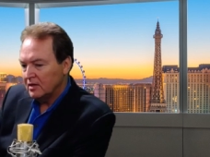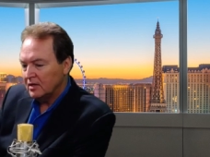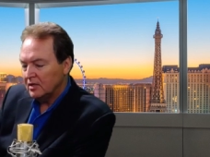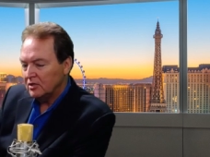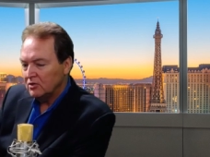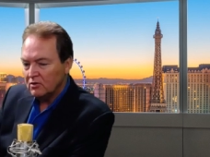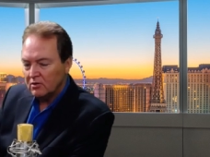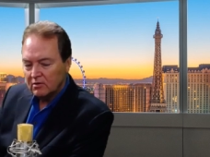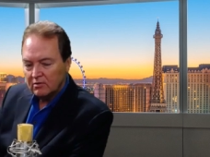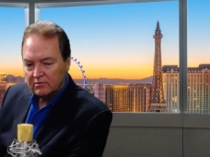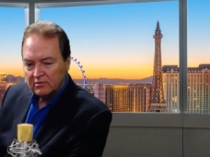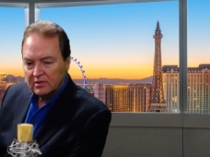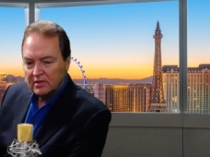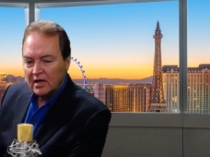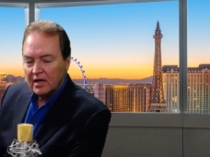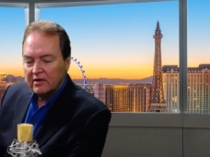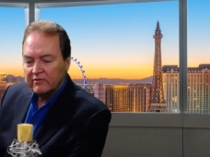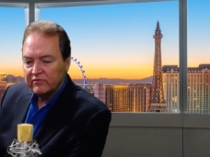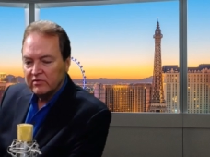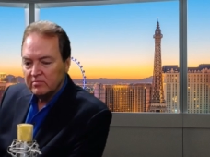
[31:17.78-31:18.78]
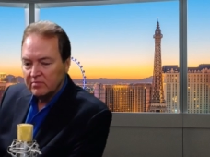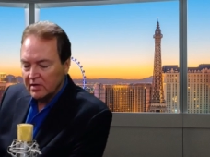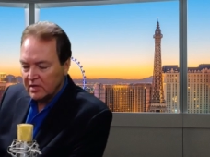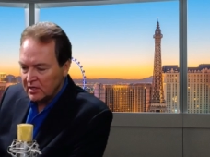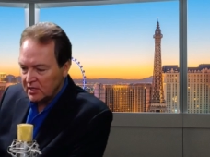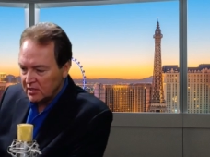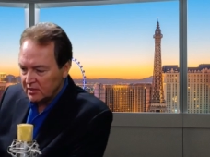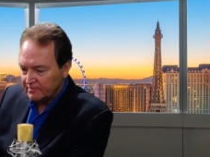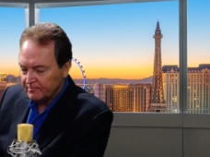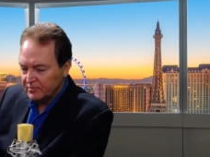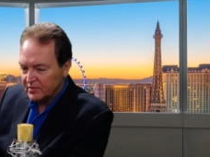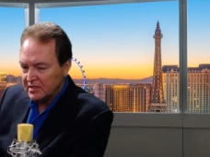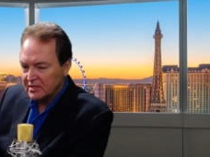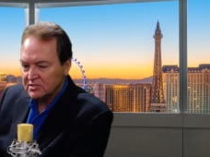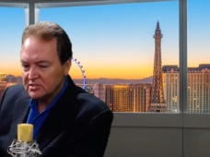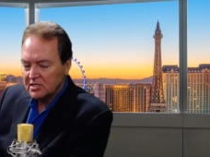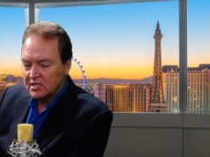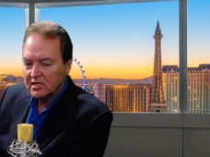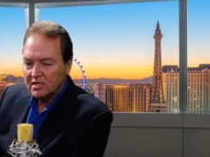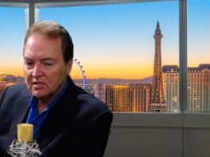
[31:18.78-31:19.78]
not everybody
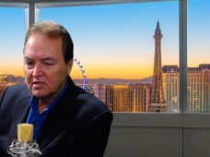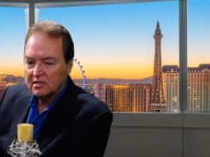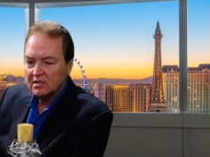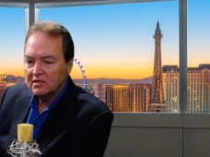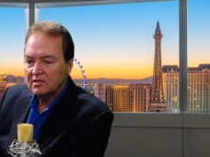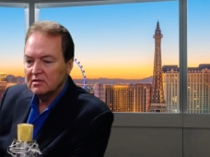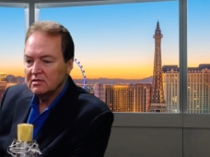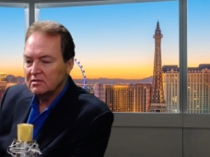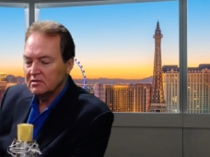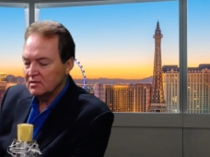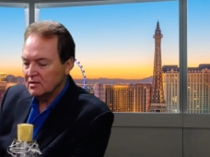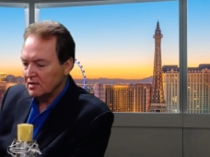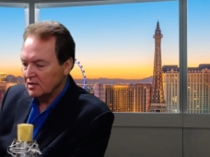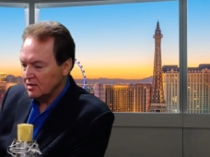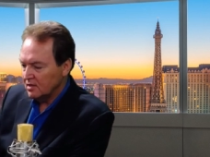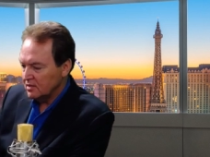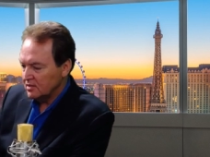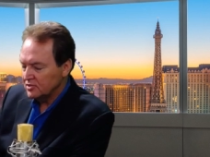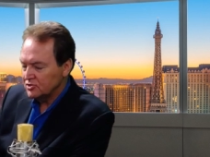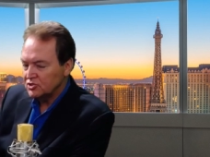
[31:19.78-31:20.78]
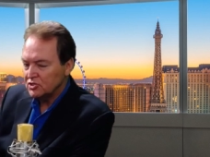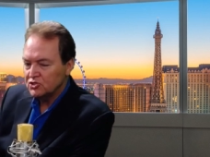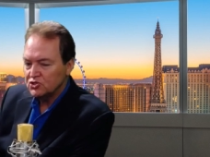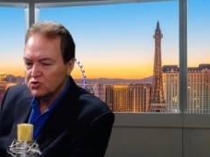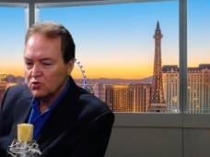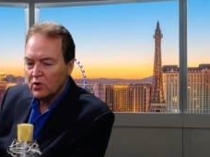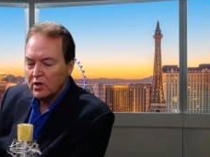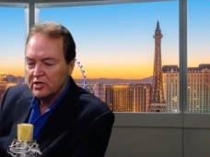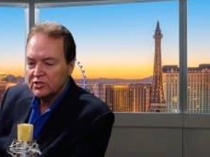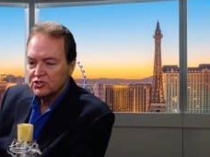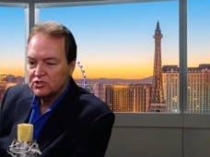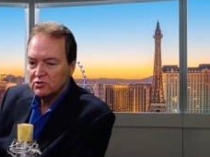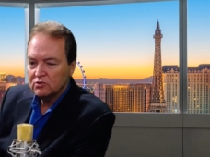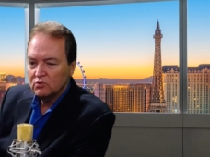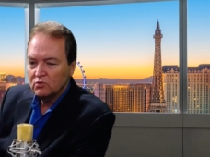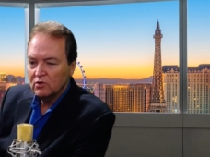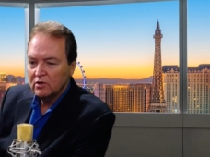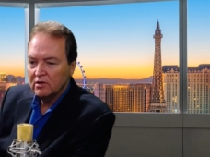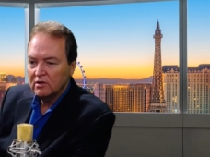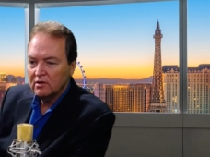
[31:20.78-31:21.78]
is in a
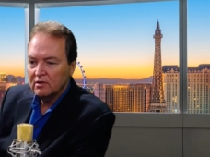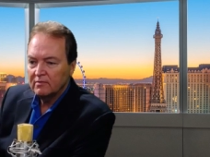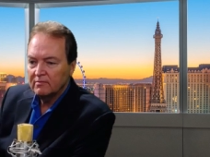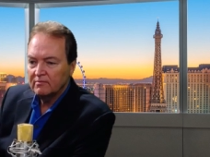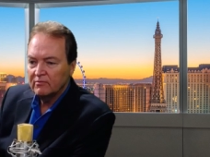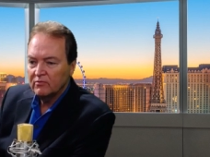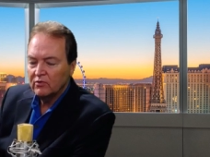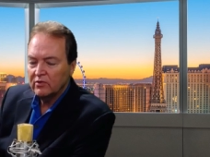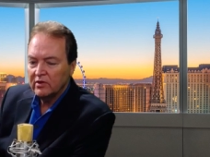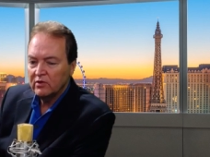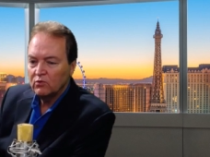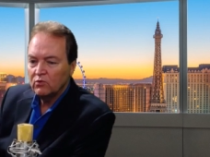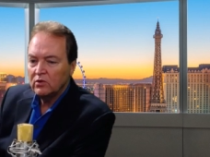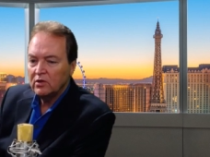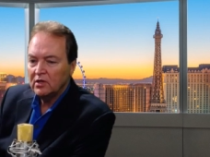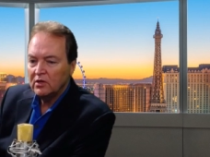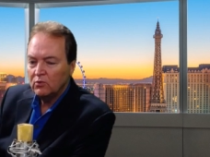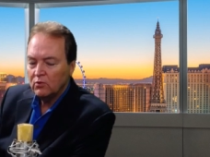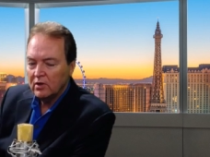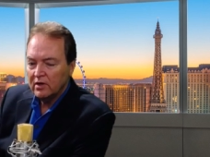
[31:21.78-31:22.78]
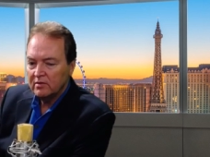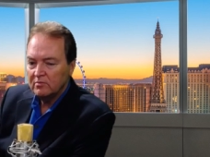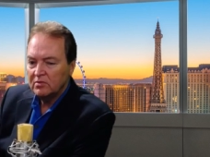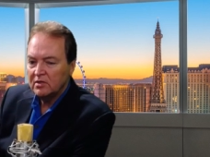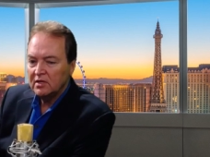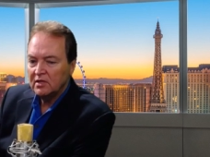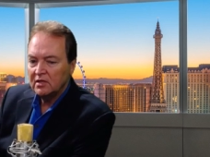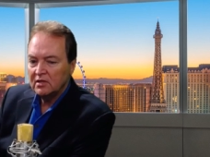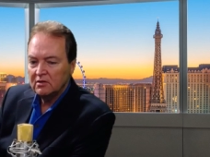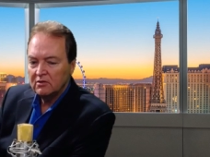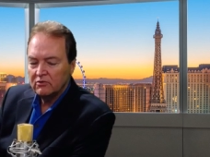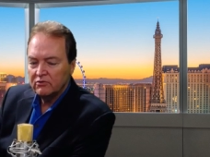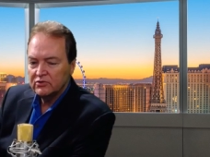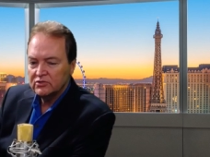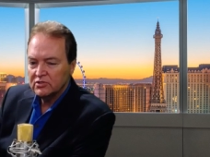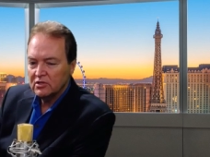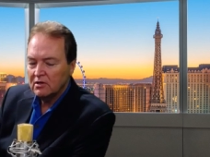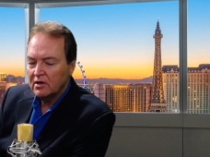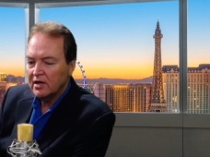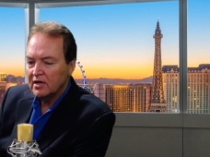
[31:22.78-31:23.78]
situation where they really want to be.
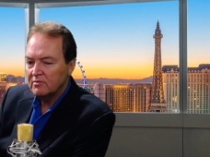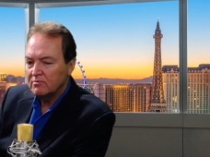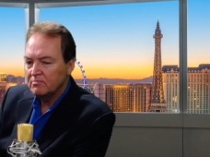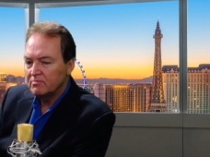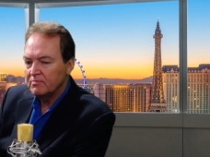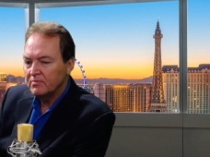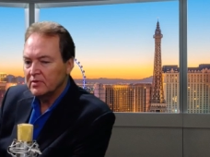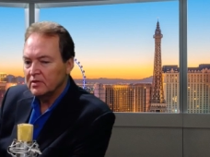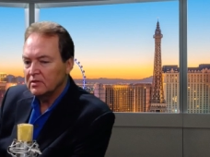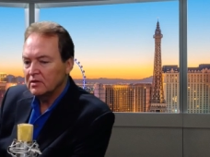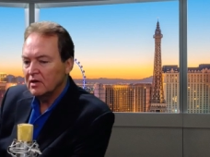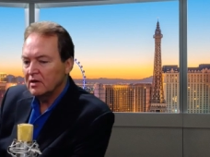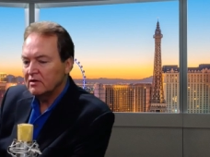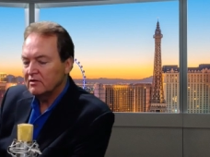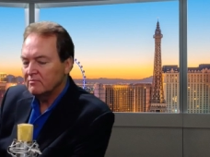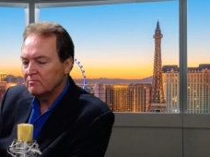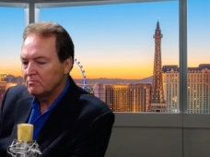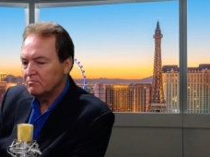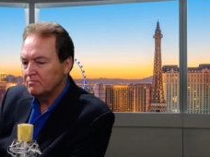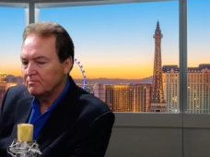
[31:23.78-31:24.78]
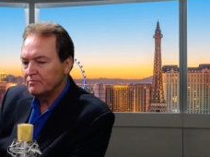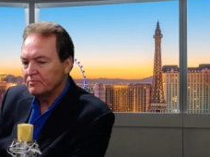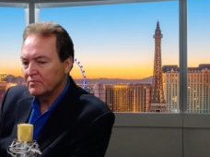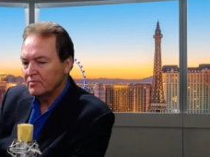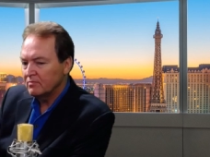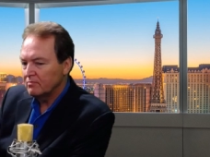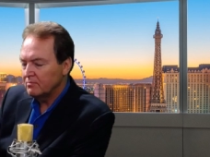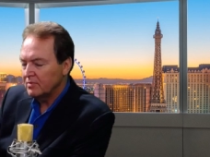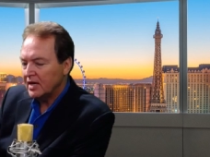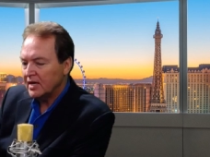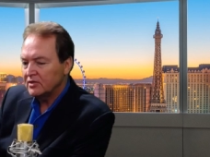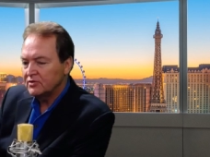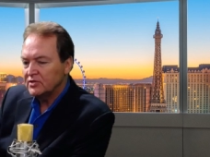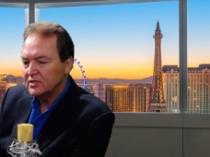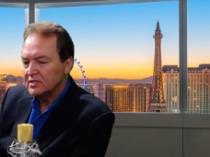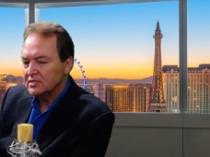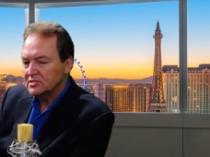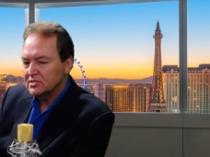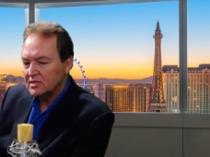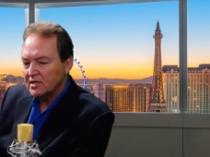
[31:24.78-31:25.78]
There's a lot of bad
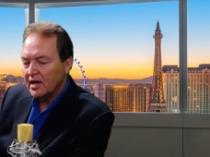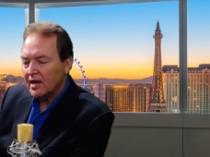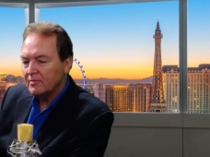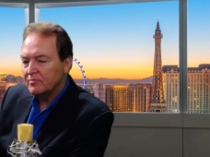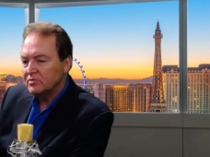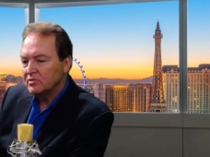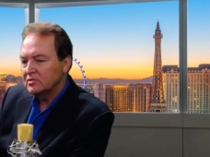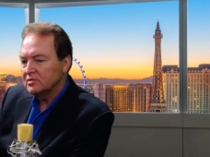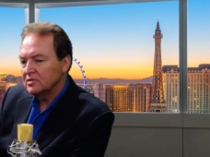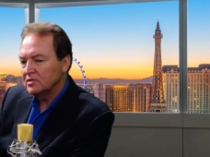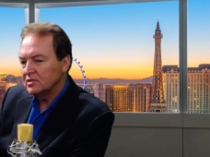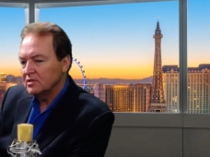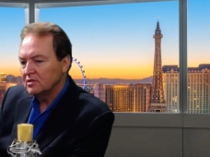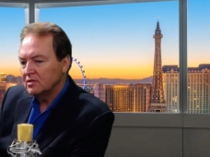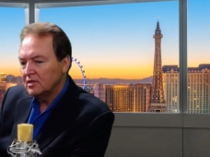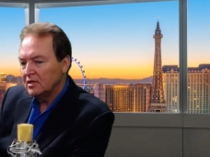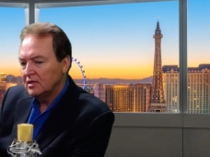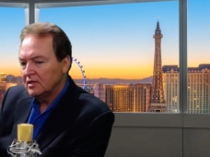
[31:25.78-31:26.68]
things that happen to